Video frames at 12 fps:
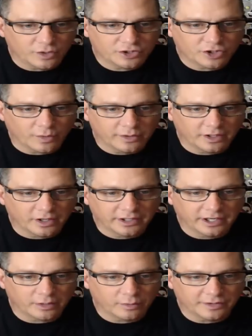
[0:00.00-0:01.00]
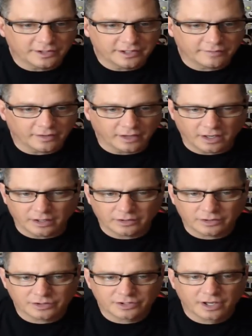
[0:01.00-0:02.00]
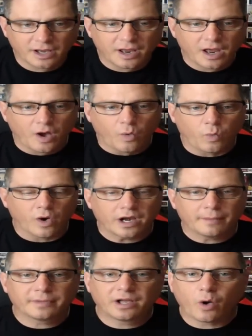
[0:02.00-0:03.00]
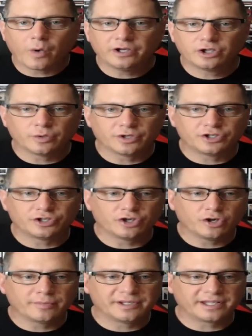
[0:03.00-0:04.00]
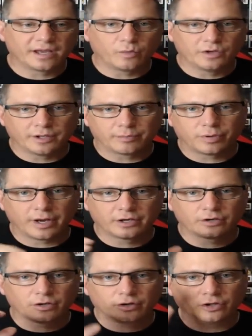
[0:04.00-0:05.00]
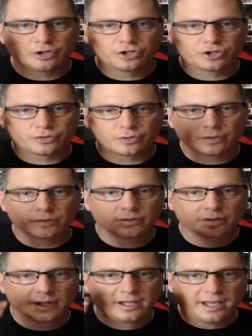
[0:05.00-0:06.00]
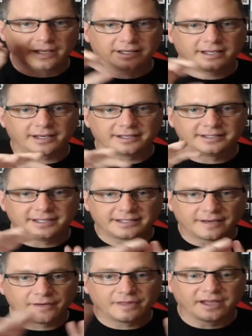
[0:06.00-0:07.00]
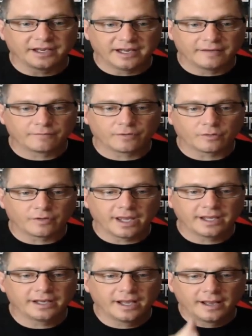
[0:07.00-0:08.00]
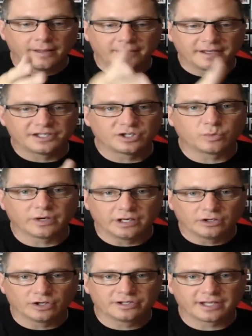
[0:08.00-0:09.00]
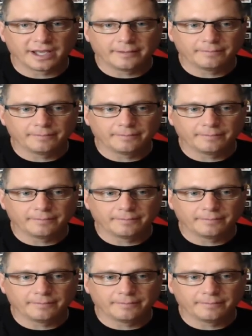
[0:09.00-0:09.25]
going on here with the different colors. What I'm going to assume is that when the predator looks through and he kind of sees everything in infrared, this is what he looks at.